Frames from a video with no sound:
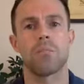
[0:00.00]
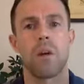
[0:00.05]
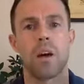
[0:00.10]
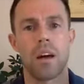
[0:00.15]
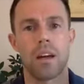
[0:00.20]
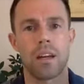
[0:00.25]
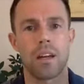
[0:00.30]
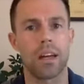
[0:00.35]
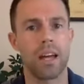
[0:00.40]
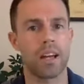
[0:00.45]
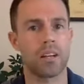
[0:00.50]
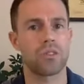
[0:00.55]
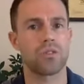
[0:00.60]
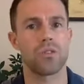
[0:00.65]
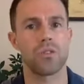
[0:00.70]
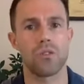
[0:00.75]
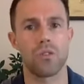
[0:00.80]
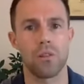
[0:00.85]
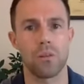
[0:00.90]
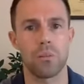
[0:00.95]
my
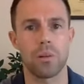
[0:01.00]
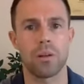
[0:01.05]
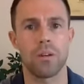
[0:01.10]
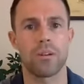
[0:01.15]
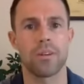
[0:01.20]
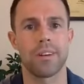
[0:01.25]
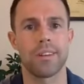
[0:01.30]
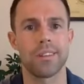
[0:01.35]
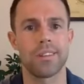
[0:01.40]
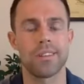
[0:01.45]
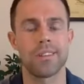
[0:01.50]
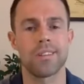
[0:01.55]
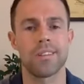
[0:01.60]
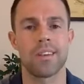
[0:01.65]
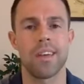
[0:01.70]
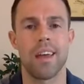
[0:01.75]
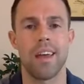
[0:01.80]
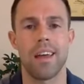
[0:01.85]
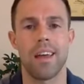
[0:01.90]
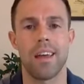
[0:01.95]
external appearance,
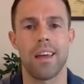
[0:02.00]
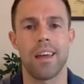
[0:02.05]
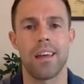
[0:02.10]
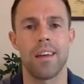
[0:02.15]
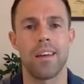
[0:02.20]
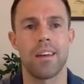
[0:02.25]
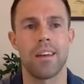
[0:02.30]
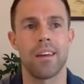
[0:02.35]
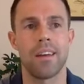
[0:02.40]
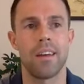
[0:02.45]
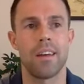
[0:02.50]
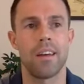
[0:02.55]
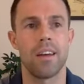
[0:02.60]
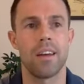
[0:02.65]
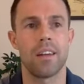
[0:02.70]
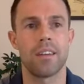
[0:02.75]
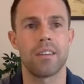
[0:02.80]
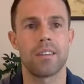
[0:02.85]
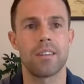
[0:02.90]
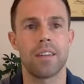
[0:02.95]
and
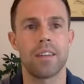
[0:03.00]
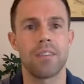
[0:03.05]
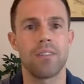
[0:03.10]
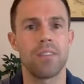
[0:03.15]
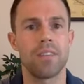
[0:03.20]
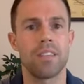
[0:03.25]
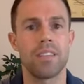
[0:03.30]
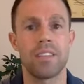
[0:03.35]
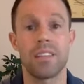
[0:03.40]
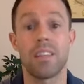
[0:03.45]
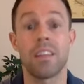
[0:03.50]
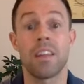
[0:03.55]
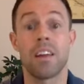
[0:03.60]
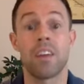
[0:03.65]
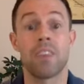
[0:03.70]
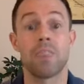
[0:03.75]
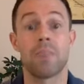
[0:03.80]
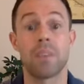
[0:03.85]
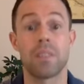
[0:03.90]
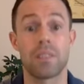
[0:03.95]
definitely didn't
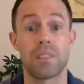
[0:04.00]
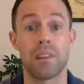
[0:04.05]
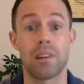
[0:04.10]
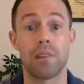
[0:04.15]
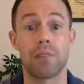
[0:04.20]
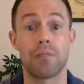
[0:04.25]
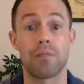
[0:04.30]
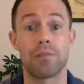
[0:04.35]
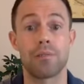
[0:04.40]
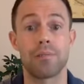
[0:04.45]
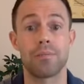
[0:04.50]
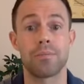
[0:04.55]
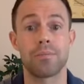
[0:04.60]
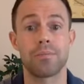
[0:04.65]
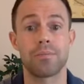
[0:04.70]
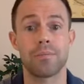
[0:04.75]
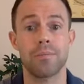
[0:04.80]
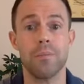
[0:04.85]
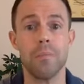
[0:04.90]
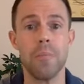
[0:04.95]
love myself.
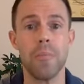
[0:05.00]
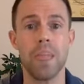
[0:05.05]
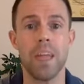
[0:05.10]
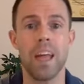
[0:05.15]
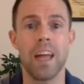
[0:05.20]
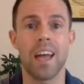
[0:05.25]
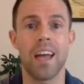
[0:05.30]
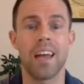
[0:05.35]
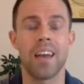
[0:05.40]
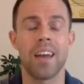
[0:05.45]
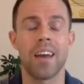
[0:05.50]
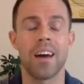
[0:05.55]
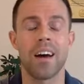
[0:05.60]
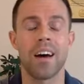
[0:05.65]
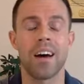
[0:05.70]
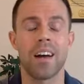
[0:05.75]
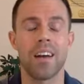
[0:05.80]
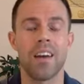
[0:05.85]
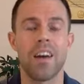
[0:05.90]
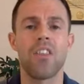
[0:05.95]
And
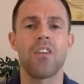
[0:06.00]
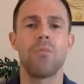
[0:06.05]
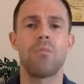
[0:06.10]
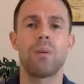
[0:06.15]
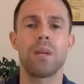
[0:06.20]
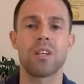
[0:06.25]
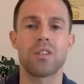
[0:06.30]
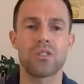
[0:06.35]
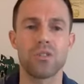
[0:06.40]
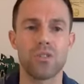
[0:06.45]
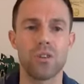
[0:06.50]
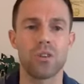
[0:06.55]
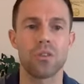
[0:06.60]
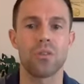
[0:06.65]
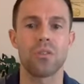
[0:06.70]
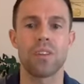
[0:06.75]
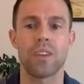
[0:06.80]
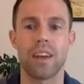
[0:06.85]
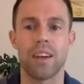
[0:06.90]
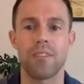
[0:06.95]
another big struggle
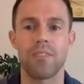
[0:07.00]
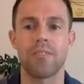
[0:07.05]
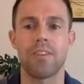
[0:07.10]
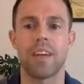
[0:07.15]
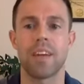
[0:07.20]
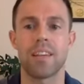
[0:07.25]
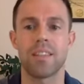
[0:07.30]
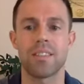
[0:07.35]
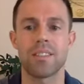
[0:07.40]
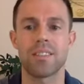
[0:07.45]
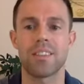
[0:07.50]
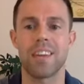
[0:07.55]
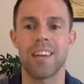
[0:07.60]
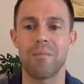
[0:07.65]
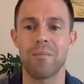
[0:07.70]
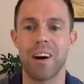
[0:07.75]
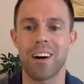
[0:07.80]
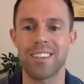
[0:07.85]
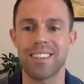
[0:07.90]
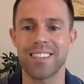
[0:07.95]
that I faced. Hey,
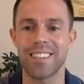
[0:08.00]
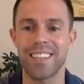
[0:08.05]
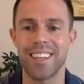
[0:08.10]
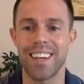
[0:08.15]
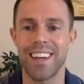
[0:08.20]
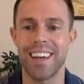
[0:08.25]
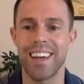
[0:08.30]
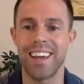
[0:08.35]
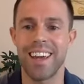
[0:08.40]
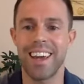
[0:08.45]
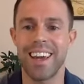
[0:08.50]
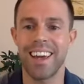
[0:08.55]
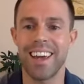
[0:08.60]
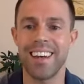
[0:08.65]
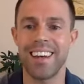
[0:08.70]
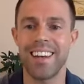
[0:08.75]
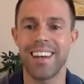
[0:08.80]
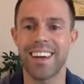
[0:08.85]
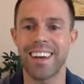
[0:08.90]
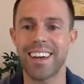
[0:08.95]
Monty. Hey,
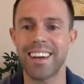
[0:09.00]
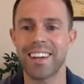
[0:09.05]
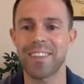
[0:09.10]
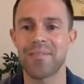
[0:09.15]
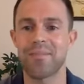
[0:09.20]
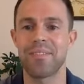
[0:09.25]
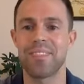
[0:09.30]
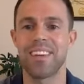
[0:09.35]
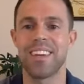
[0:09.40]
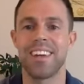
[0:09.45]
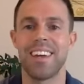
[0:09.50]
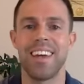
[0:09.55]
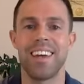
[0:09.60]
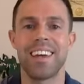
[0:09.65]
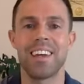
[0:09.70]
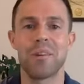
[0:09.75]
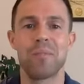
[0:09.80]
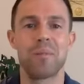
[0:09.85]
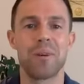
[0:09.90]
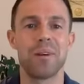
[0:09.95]
Nick. Hey,
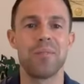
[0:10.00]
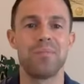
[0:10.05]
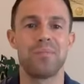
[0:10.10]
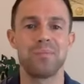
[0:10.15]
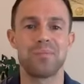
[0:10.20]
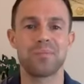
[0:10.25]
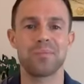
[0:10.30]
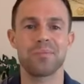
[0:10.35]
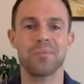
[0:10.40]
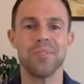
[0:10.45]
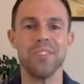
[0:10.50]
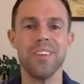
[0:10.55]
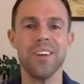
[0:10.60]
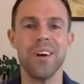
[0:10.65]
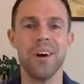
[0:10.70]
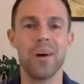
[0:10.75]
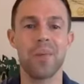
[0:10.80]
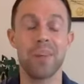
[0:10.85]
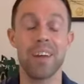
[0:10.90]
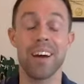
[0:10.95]
Gilbert.
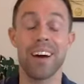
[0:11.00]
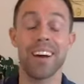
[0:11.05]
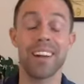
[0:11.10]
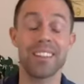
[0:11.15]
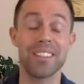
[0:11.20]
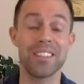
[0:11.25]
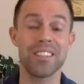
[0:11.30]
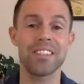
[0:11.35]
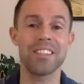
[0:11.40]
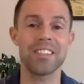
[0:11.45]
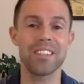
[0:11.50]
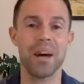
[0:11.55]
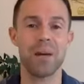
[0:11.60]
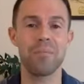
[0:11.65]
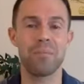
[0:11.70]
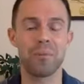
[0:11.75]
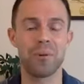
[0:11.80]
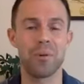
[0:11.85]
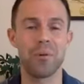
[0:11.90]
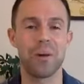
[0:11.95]
Yeah, just to
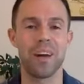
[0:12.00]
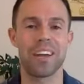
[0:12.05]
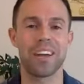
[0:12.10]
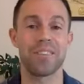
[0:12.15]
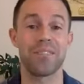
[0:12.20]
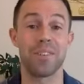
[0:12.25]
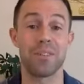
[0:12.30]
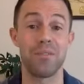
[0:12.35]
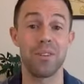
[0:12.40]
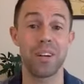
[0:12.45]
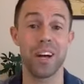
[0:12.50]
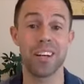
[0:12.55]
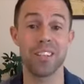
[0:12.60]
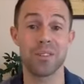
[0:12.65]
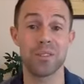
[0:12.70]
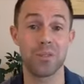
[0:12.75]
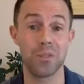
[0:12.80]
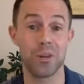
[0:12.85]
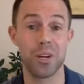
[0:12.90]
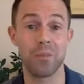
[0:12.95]
stop real quick, if you guys are
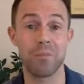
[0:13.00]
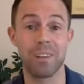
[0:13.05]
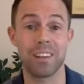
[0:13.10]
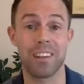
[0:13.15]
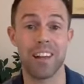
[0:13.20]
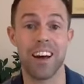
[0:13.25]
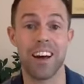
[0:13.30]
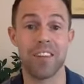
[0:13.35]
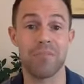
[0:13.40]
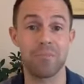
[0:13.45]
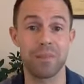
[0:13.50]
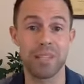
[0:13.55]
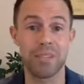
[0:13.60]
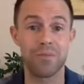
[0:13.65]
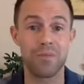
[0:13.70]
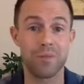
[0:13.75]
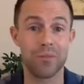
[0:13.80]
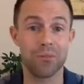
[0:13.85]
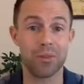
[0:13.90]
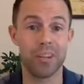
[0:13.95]
joining me live, please
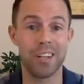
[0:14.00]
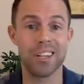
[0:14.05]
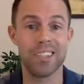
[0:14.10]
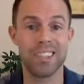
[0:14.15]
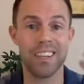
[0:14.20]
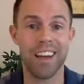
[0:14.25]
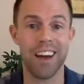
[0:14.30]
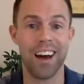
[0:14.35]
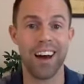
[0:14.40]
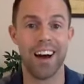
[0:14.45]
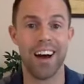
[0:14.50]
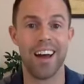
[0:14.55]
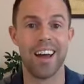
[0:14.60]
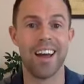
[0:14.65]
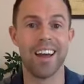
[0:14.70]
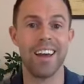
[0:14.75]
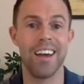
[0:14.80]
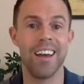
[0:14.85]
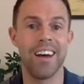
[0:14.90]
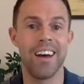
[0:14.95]
feel free to say
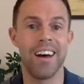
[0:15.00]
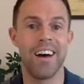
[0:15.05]
hi.